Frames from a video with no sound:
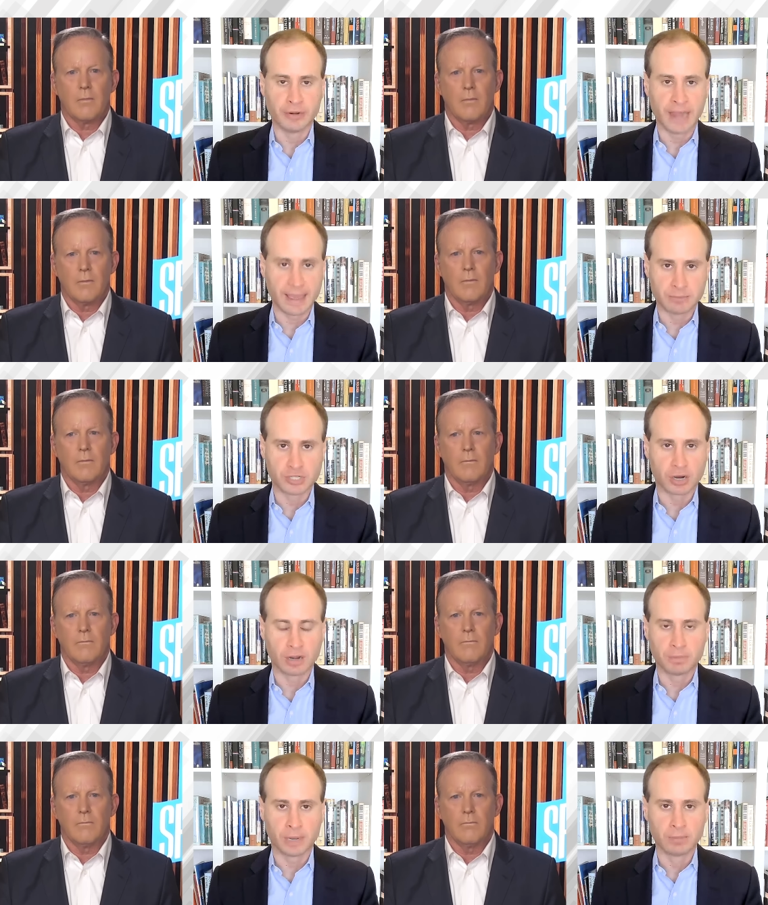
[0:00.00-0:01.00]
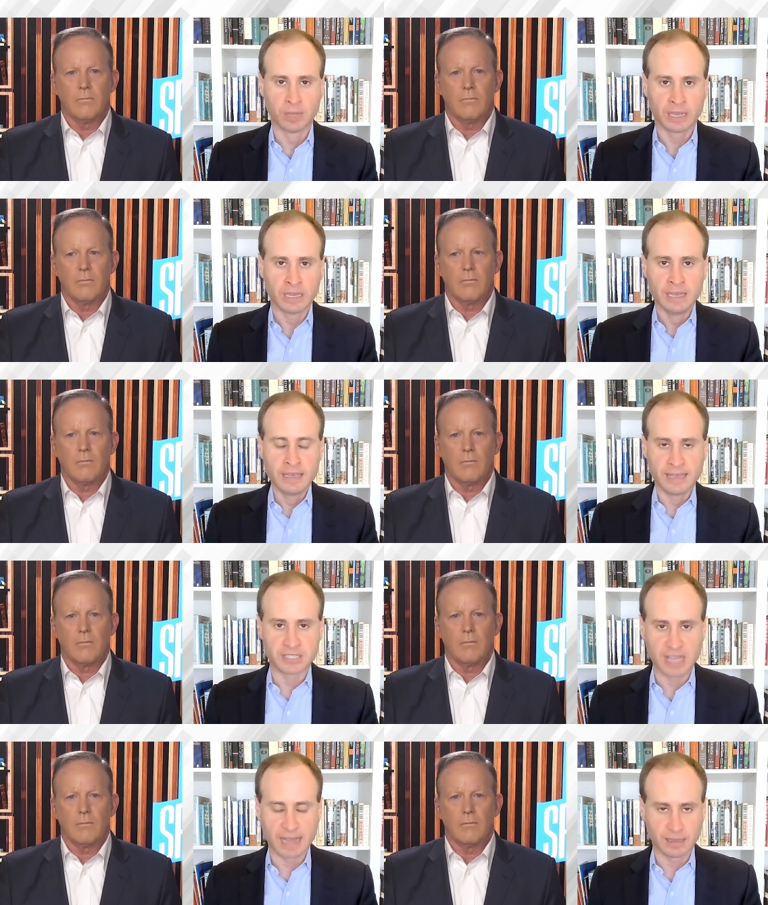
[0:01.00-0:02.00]
Speaker 1: names aren't public.
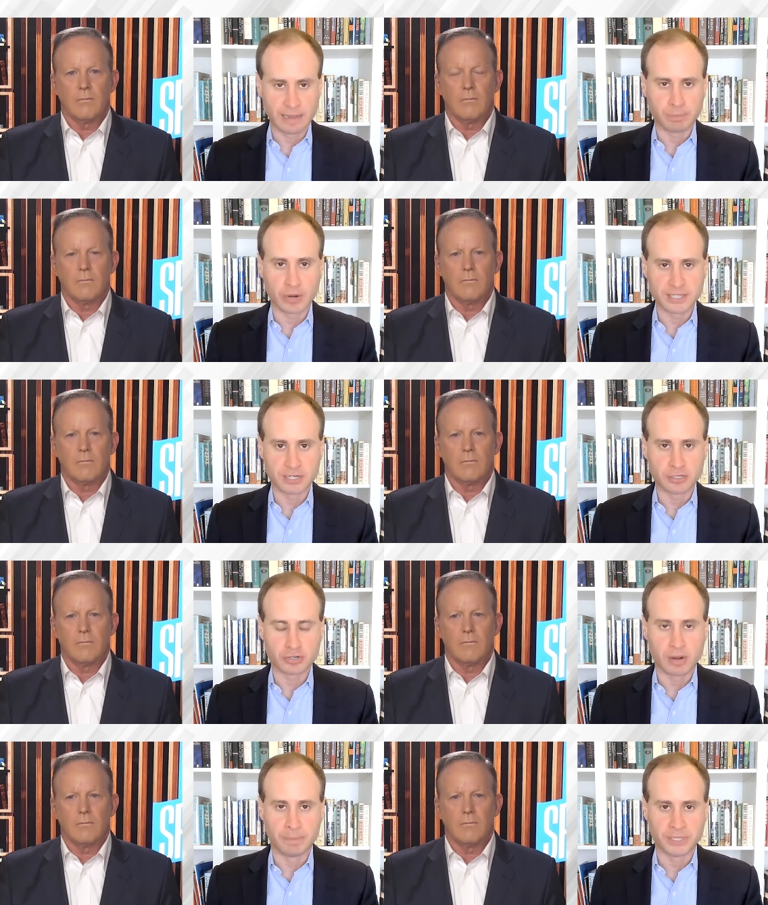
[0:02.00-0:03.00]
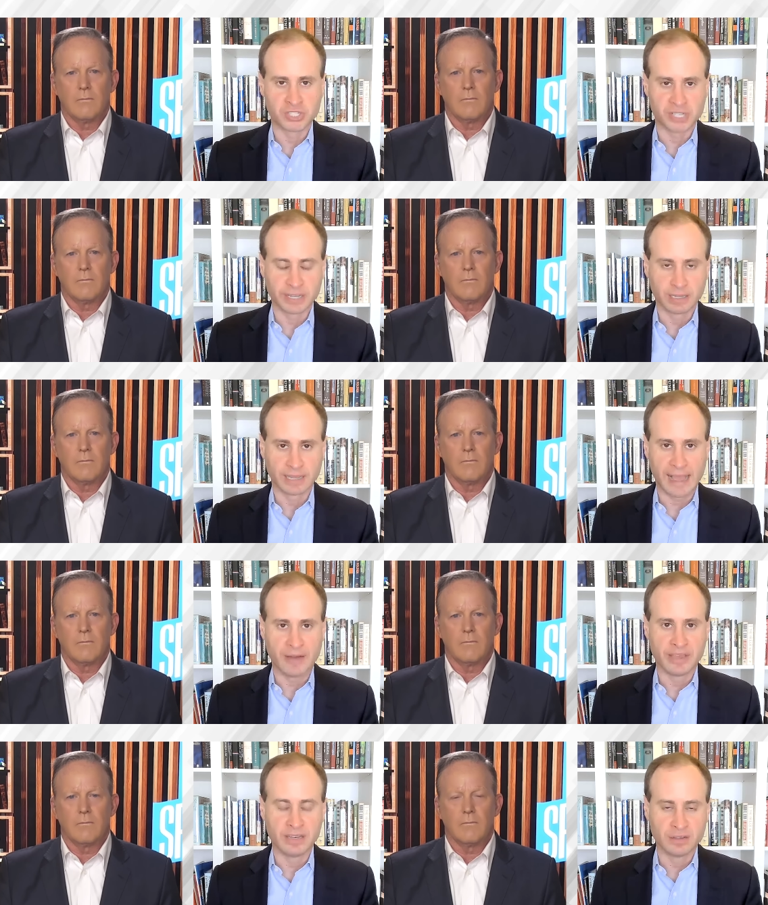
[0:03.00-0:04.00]
It's not like President Trump is singling
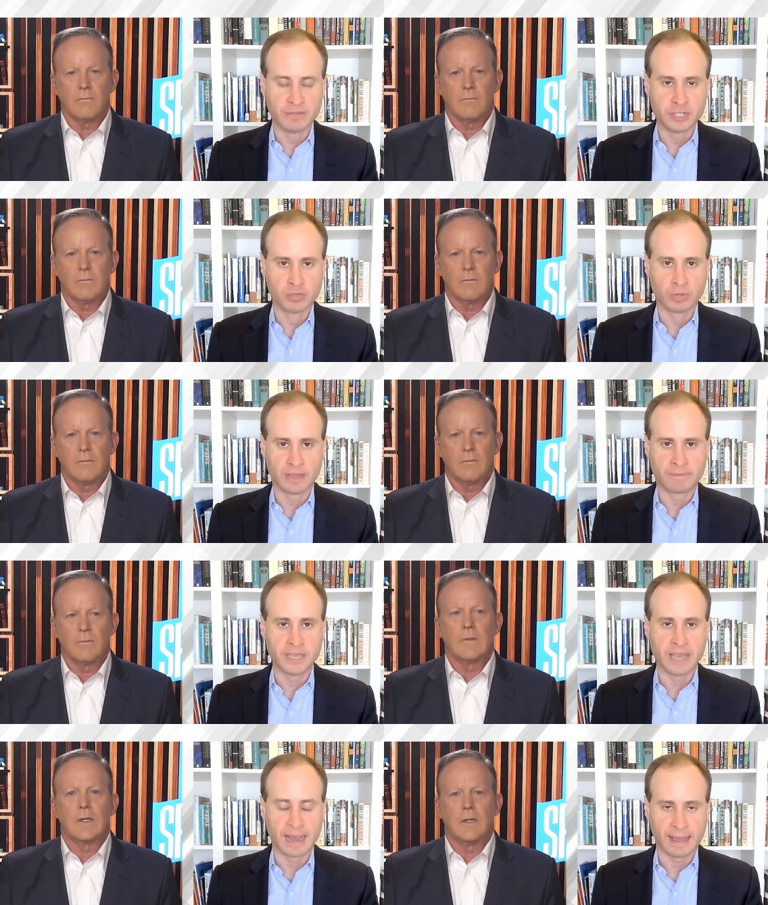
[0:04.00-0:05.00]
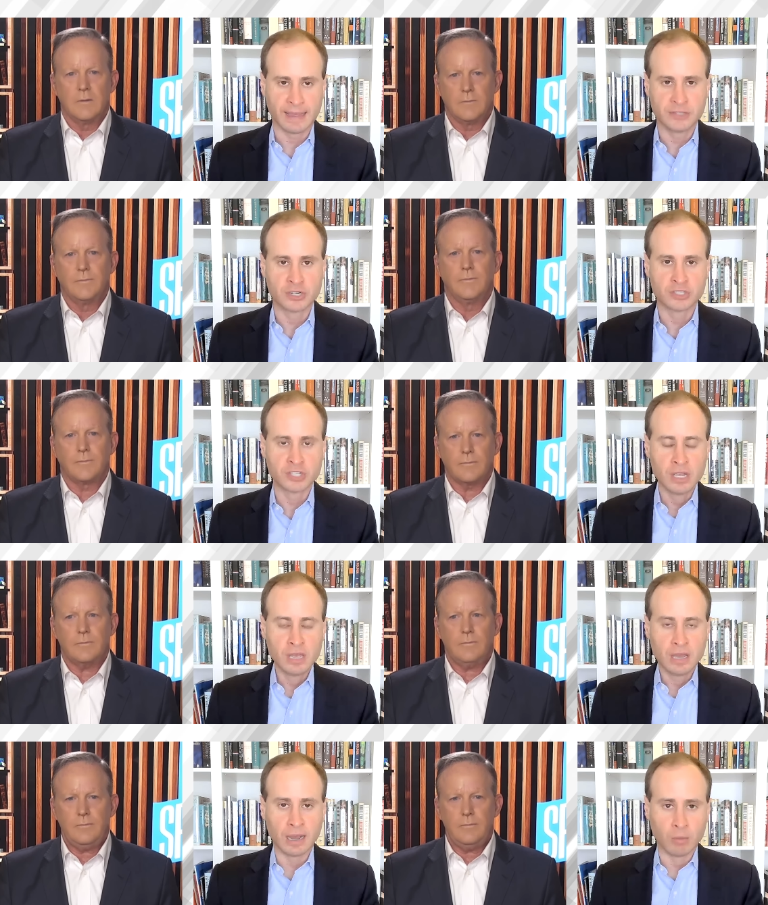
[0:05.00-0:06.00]
out individual FBI agents.
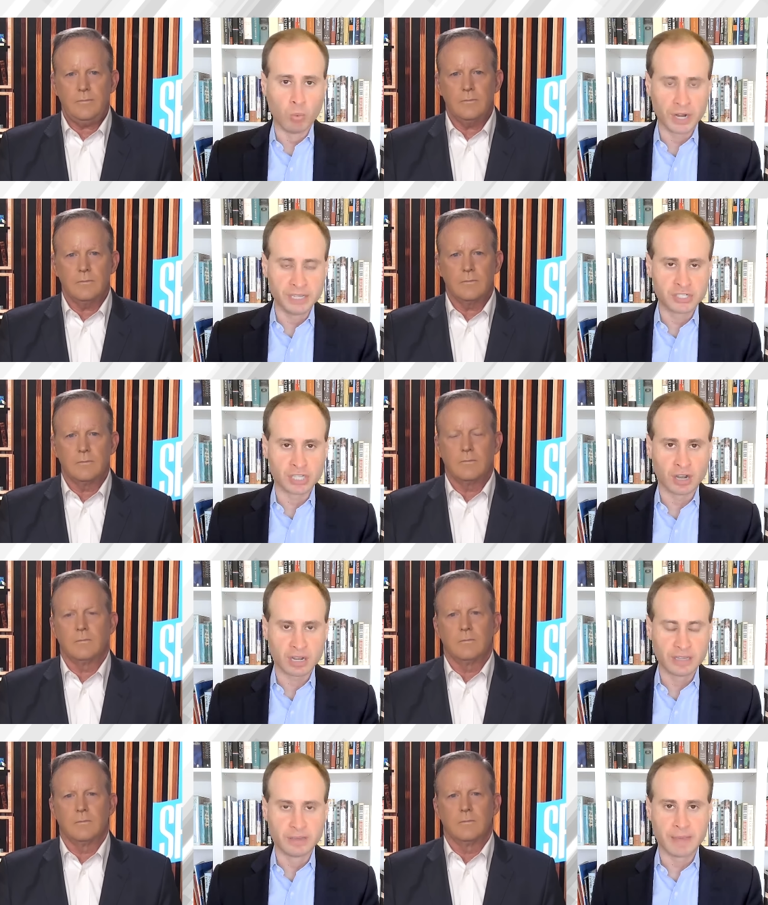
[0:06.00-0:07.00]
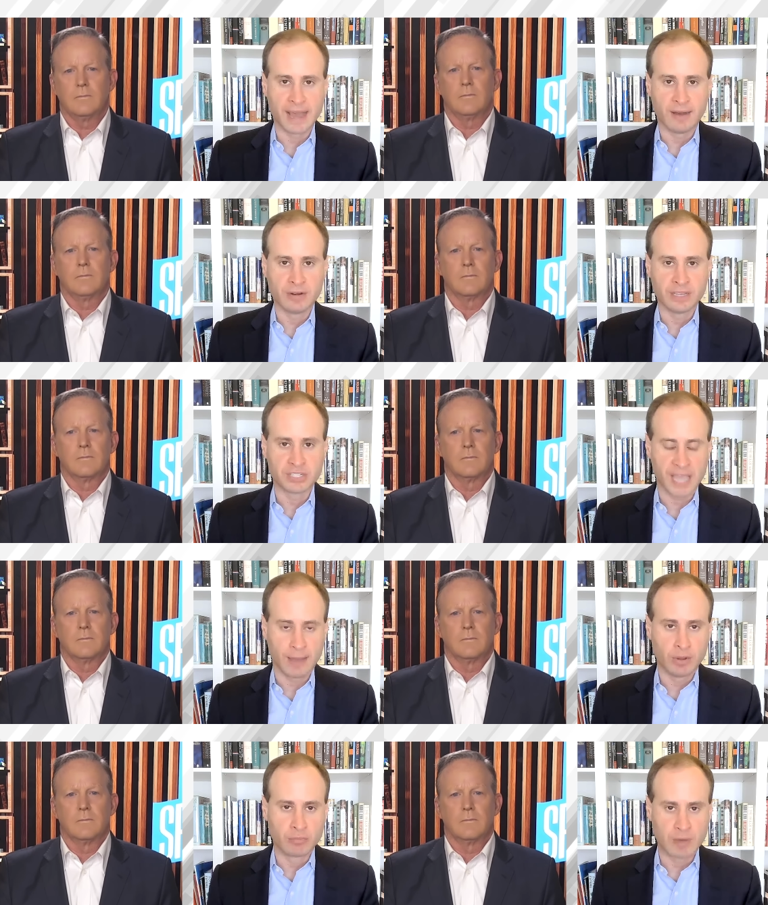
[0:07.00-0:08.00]
Uh, what he's talking about is
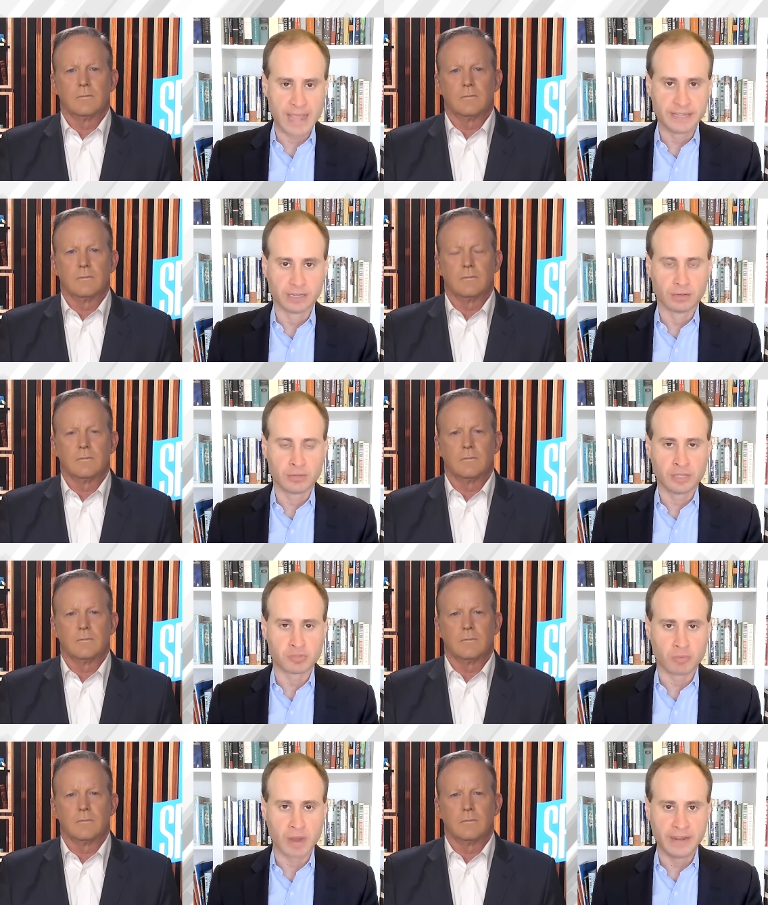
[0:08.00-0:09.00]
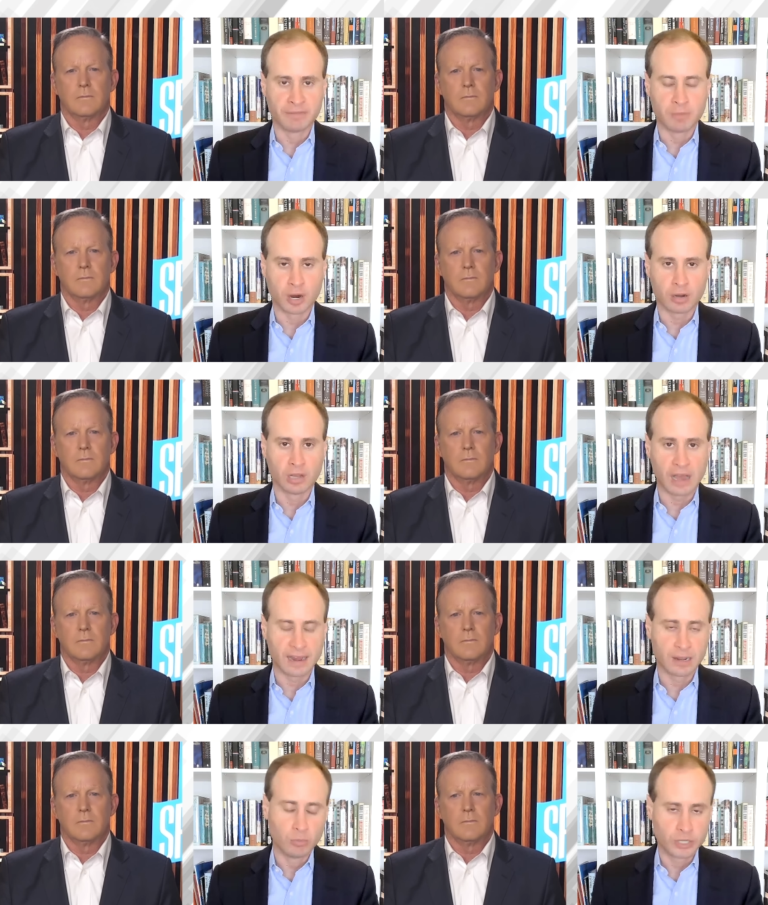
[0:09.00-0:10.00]
how irregular this raid of Mar a
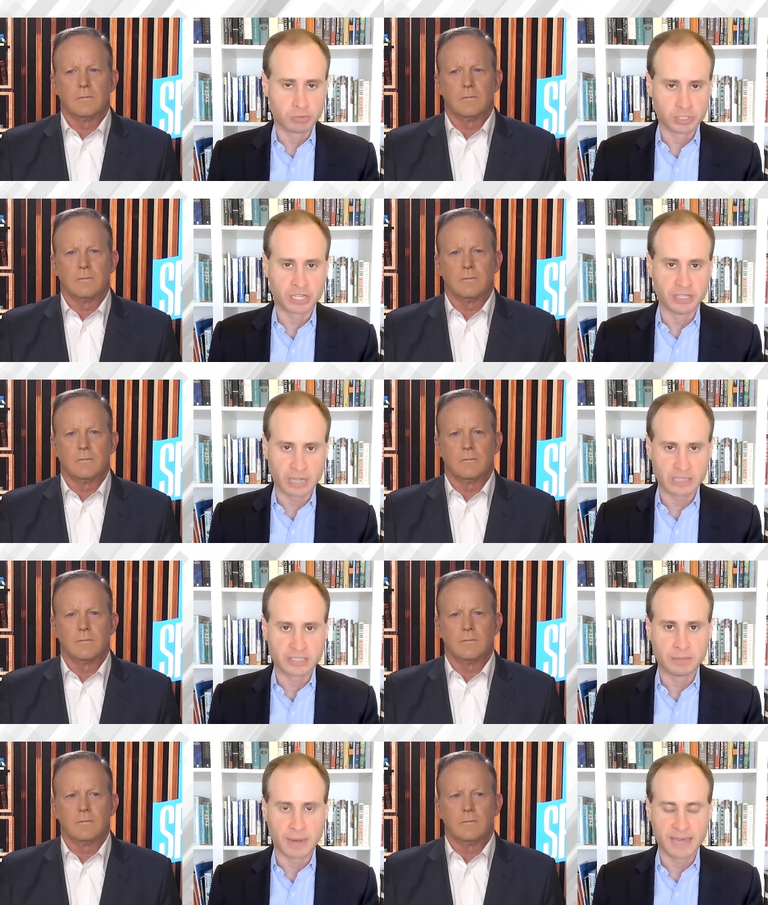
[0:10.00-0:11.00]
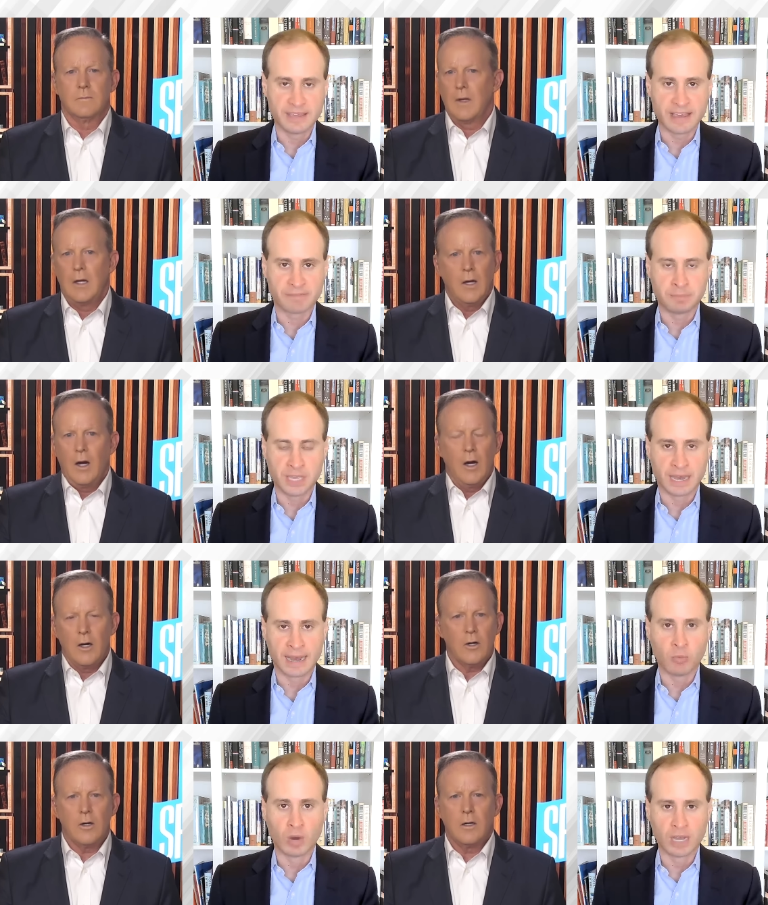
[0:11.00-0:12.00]
Lago, which was conducted by the
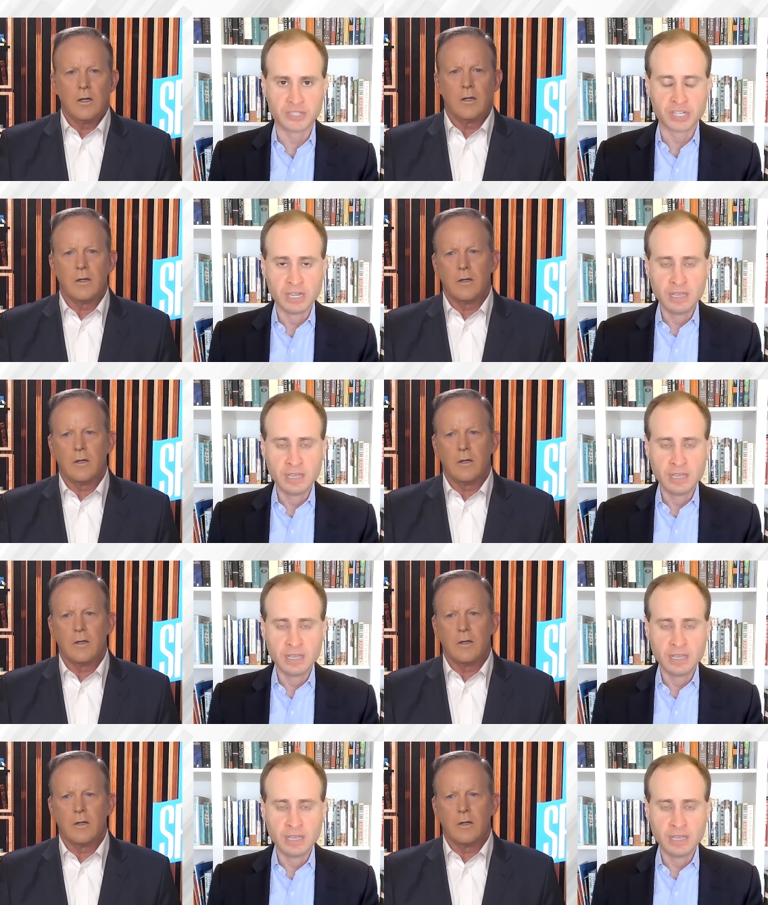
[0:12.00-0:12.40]
FBI, was.